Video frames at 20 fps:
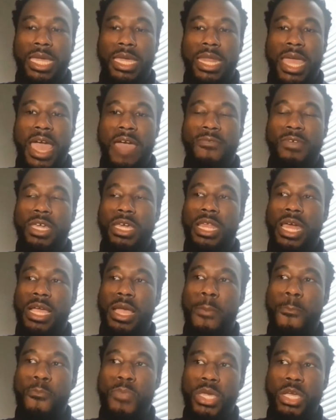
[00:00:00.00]
And having like
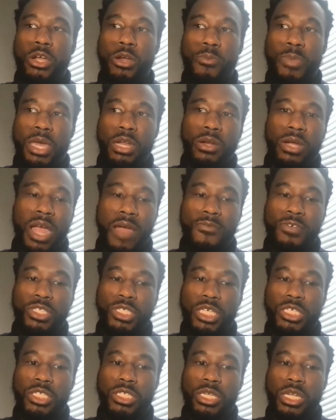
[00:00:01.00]
a bigger, better
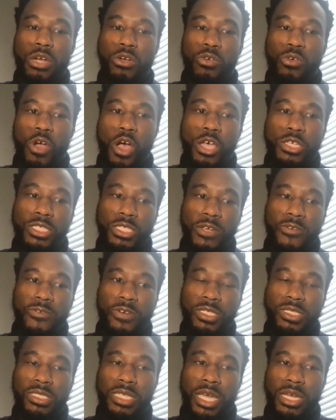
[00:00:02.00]
conversation across
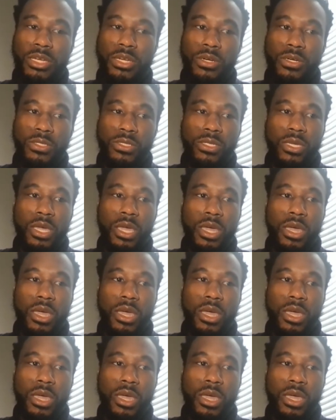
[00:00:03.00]
different sectors,